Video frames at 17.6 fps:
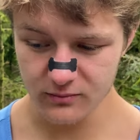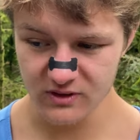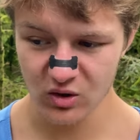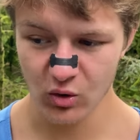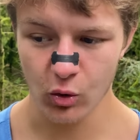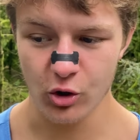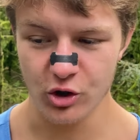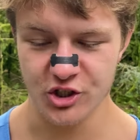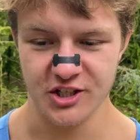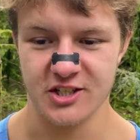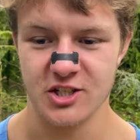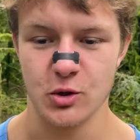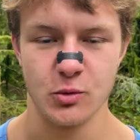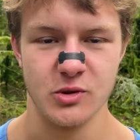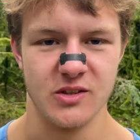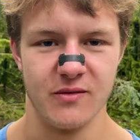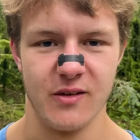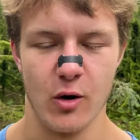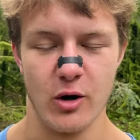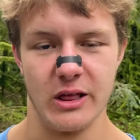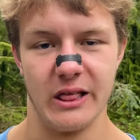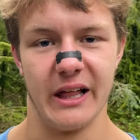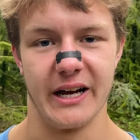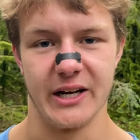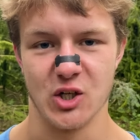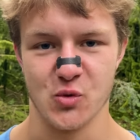Or just use a very
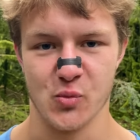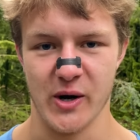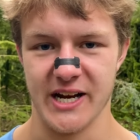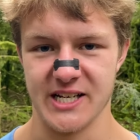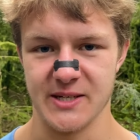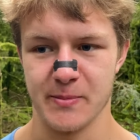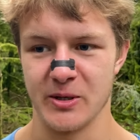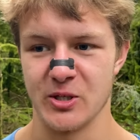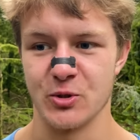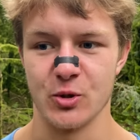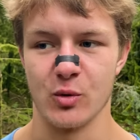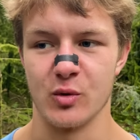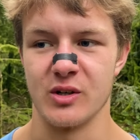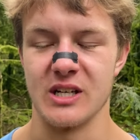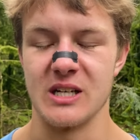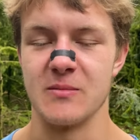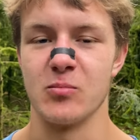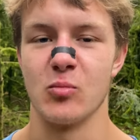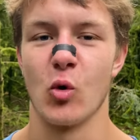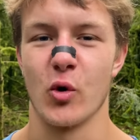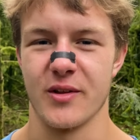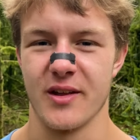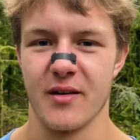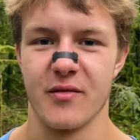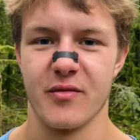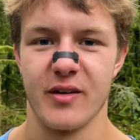light weight, but you don't need more
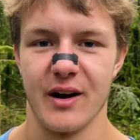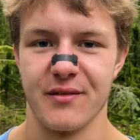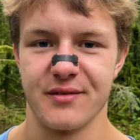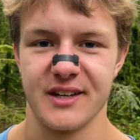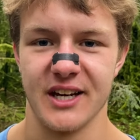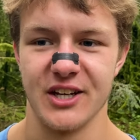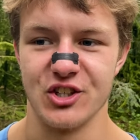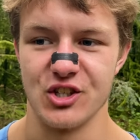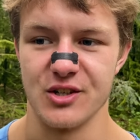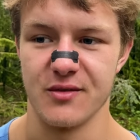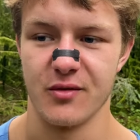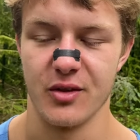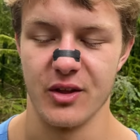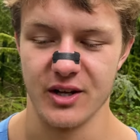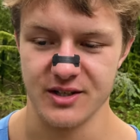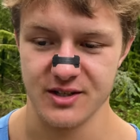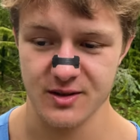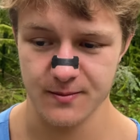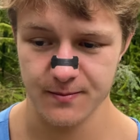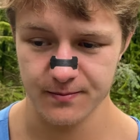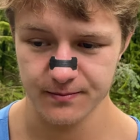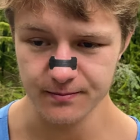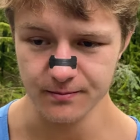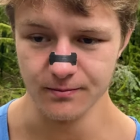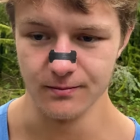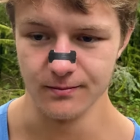than 5 kg for this.
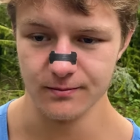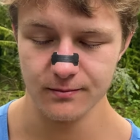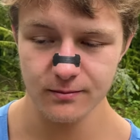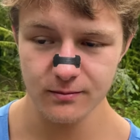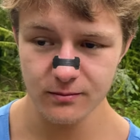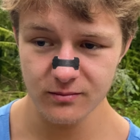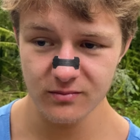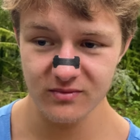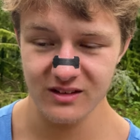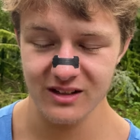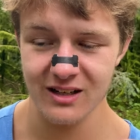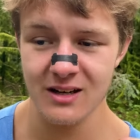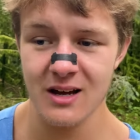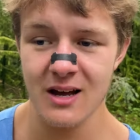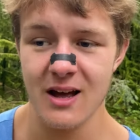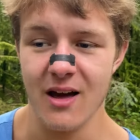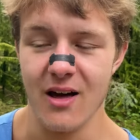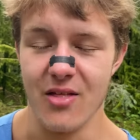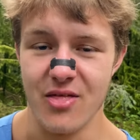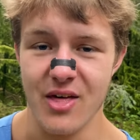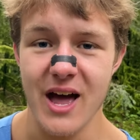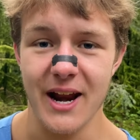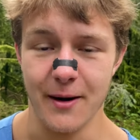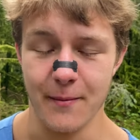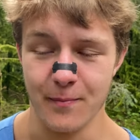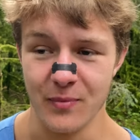
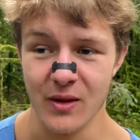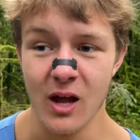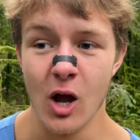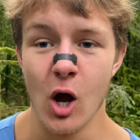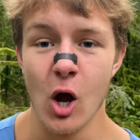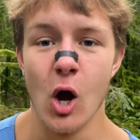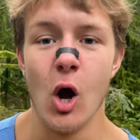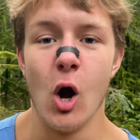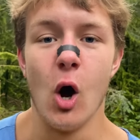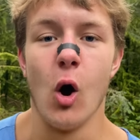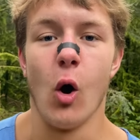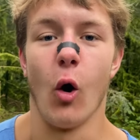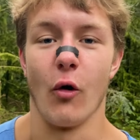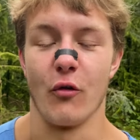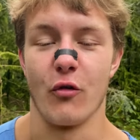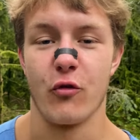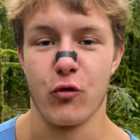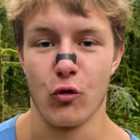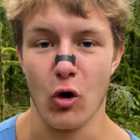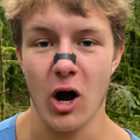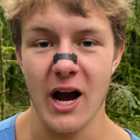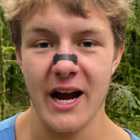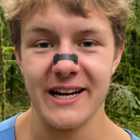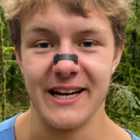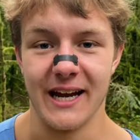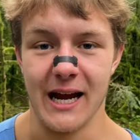Then, on
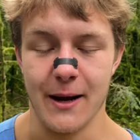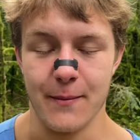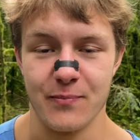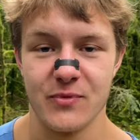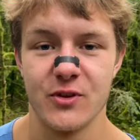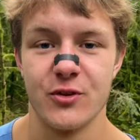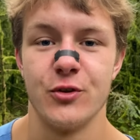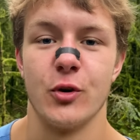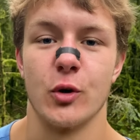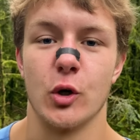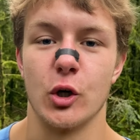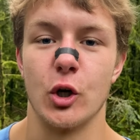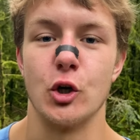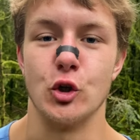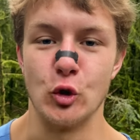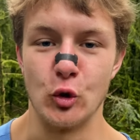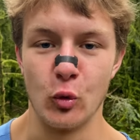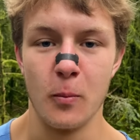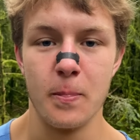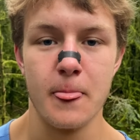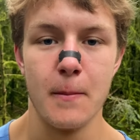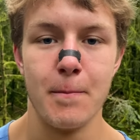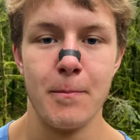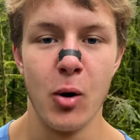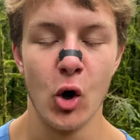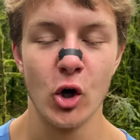Friday, you're gonna do
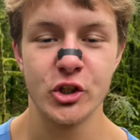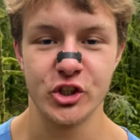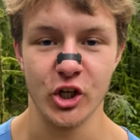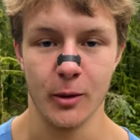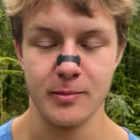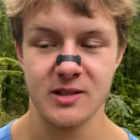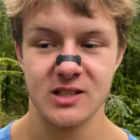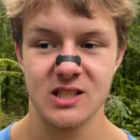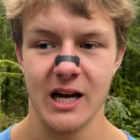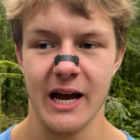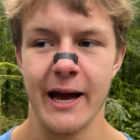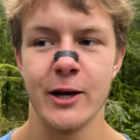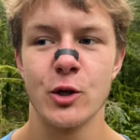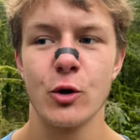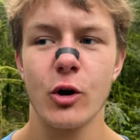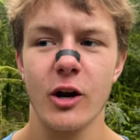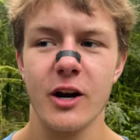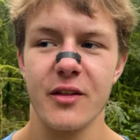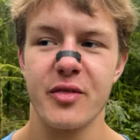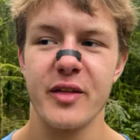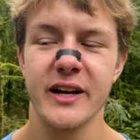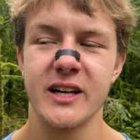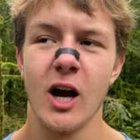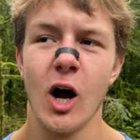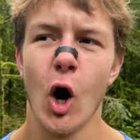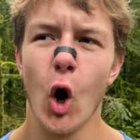push-ups. And you're gonna
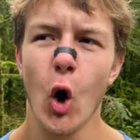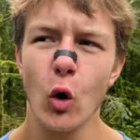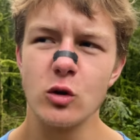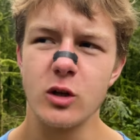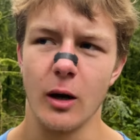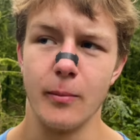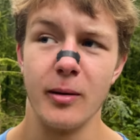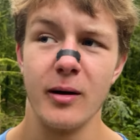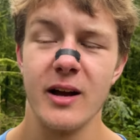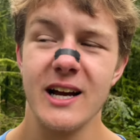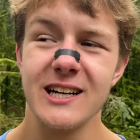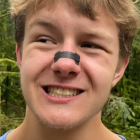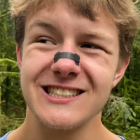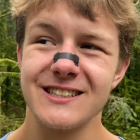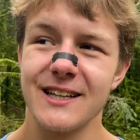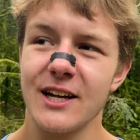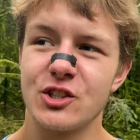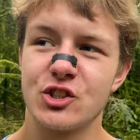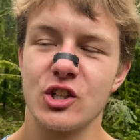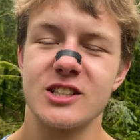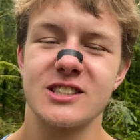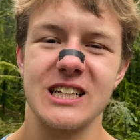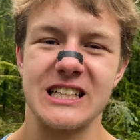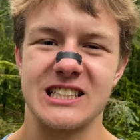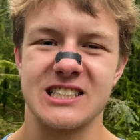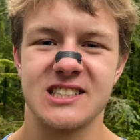think, hold up, isn't that
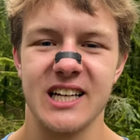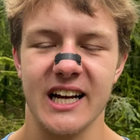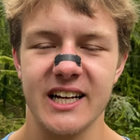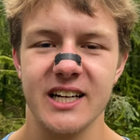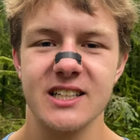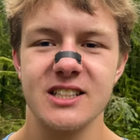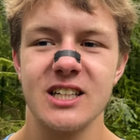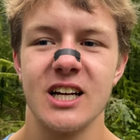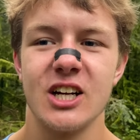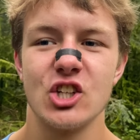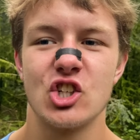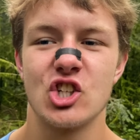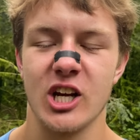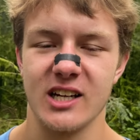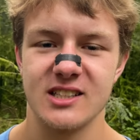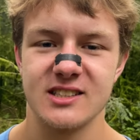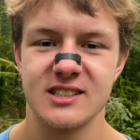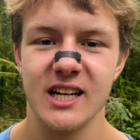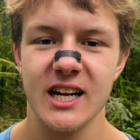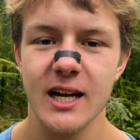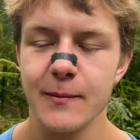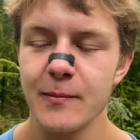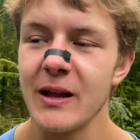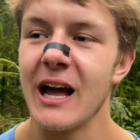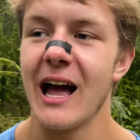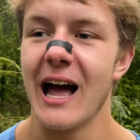just a second chest day?
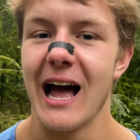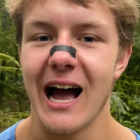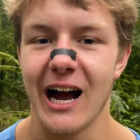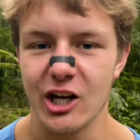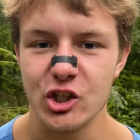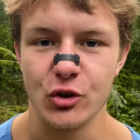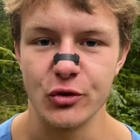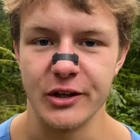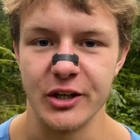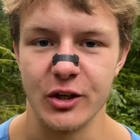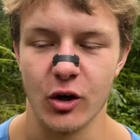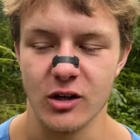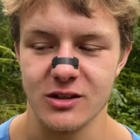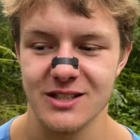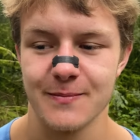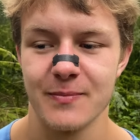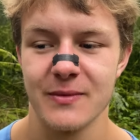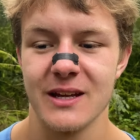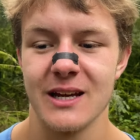Actually not.